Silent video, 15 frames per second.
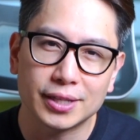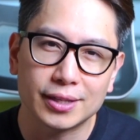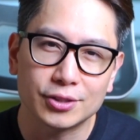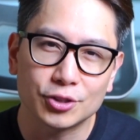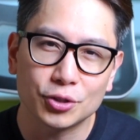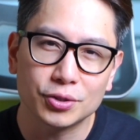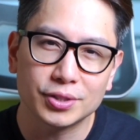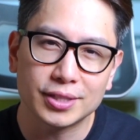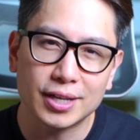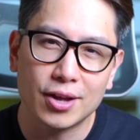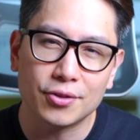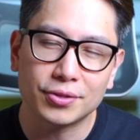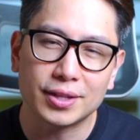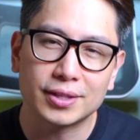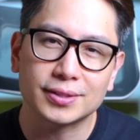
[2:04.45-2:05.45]
it turns
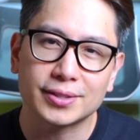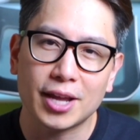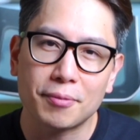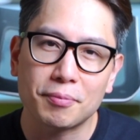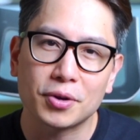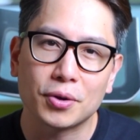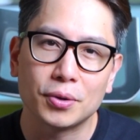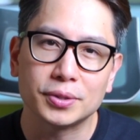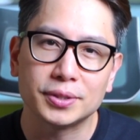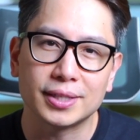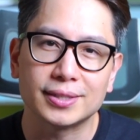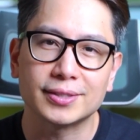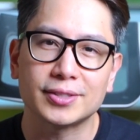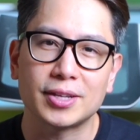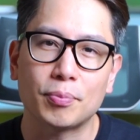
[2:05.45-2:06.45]
out that CyberGhost
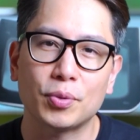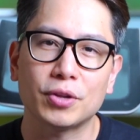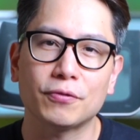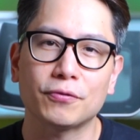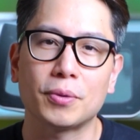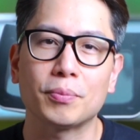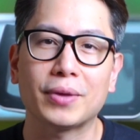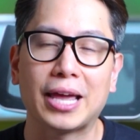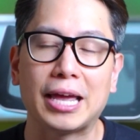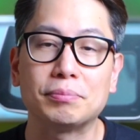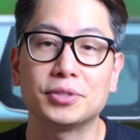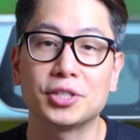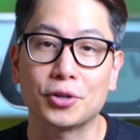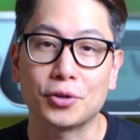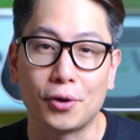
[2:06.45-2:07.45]
is separate from Kape
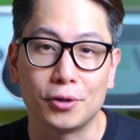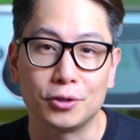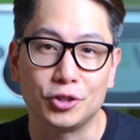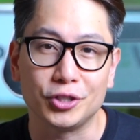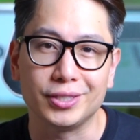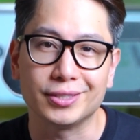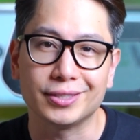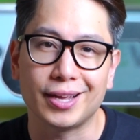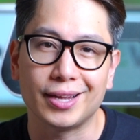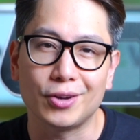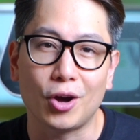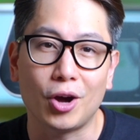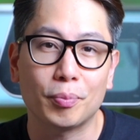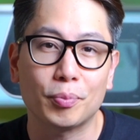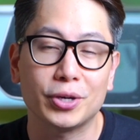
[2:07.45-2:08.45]
Technologies and
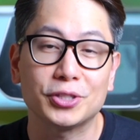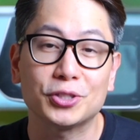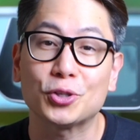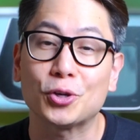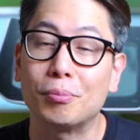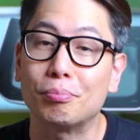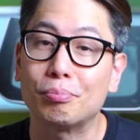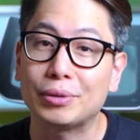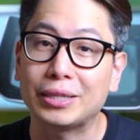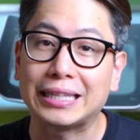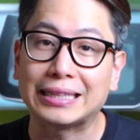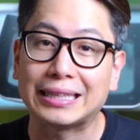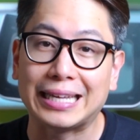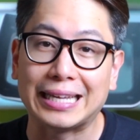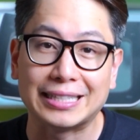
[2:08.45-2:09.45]
operates
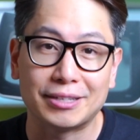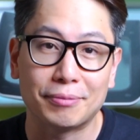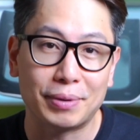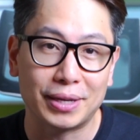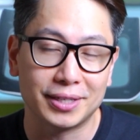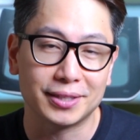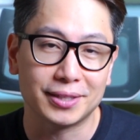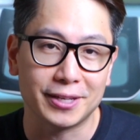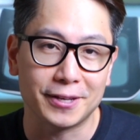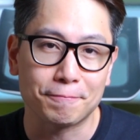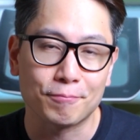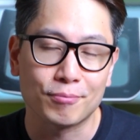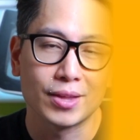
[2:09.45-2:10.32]
completely independently.